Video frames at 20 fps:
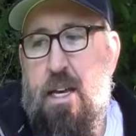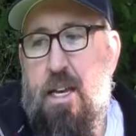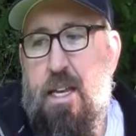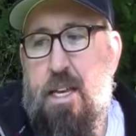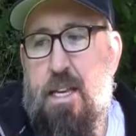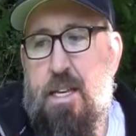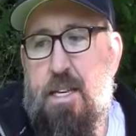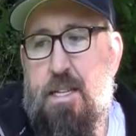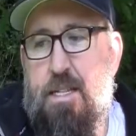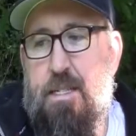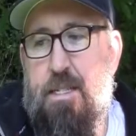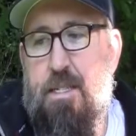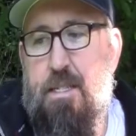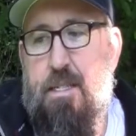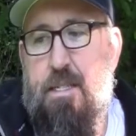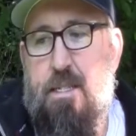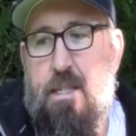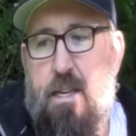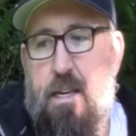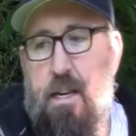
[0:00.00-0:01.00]

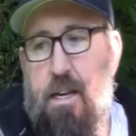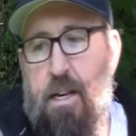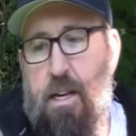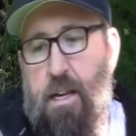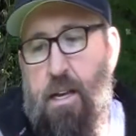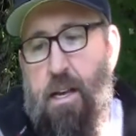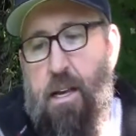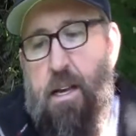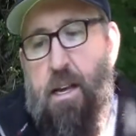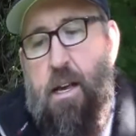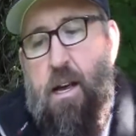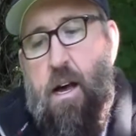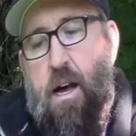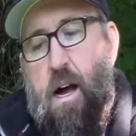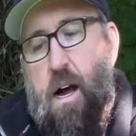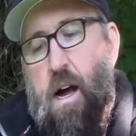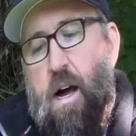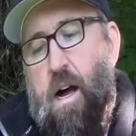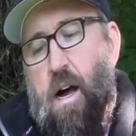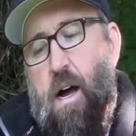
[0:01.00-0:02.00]
is
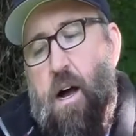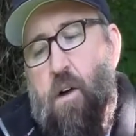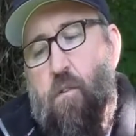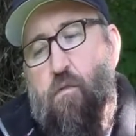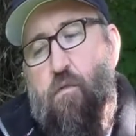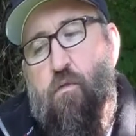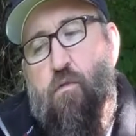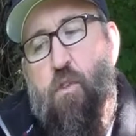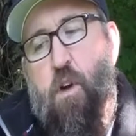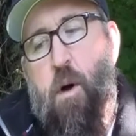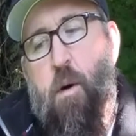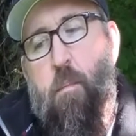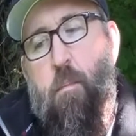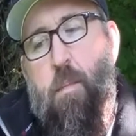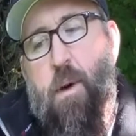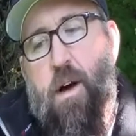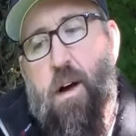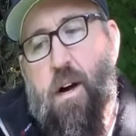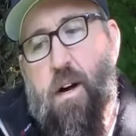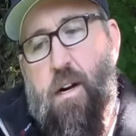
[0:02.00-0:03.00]
from
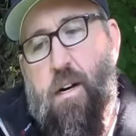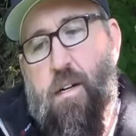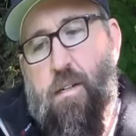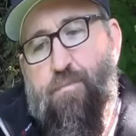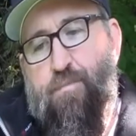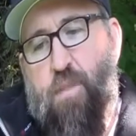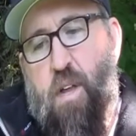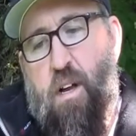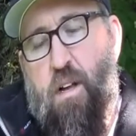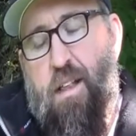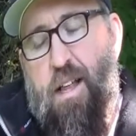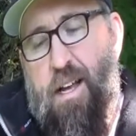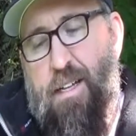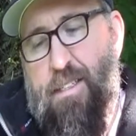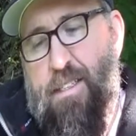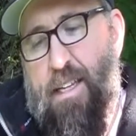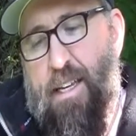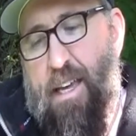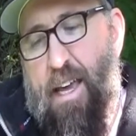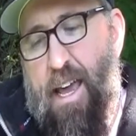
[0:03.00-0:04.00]
a
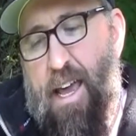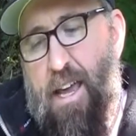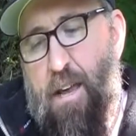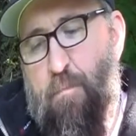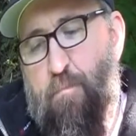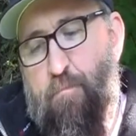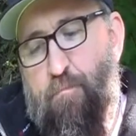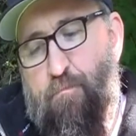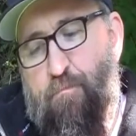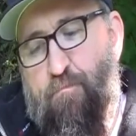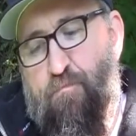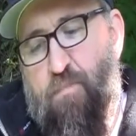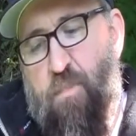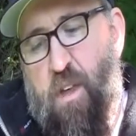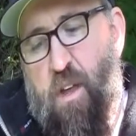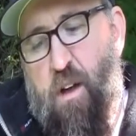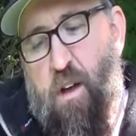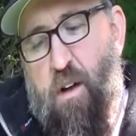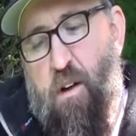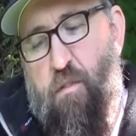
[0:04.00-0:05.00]
classic game
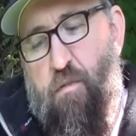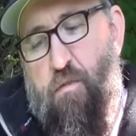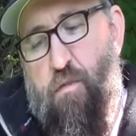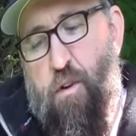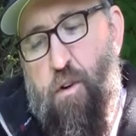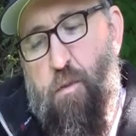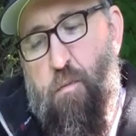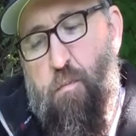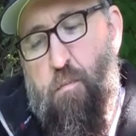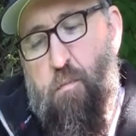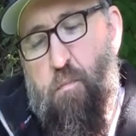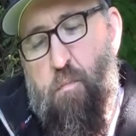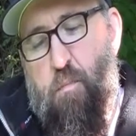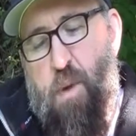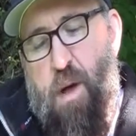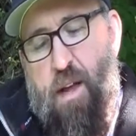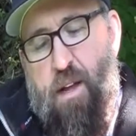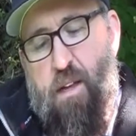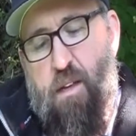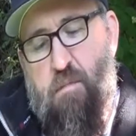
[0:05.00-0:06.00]
from
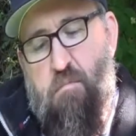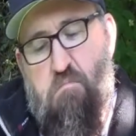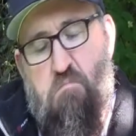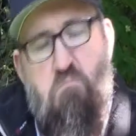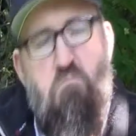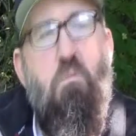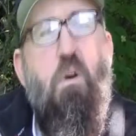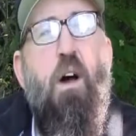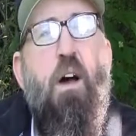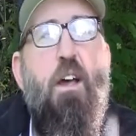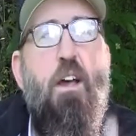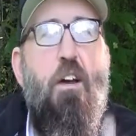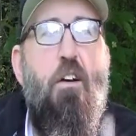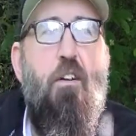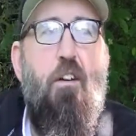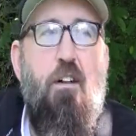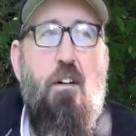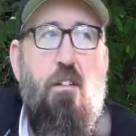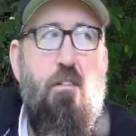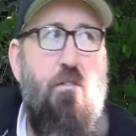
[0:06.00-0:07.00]
back in my era.
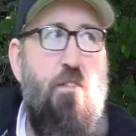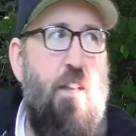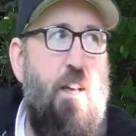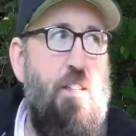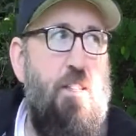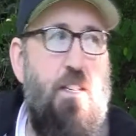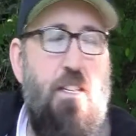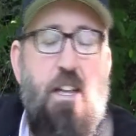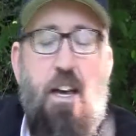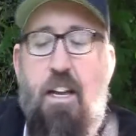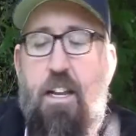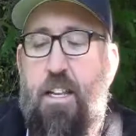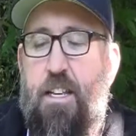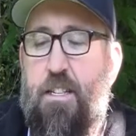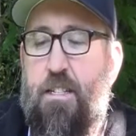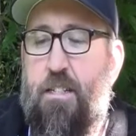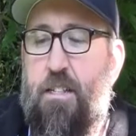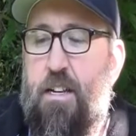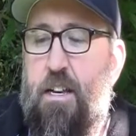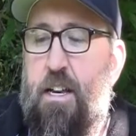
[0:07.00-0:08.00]

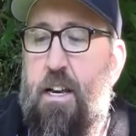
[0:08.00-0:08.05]
1990s,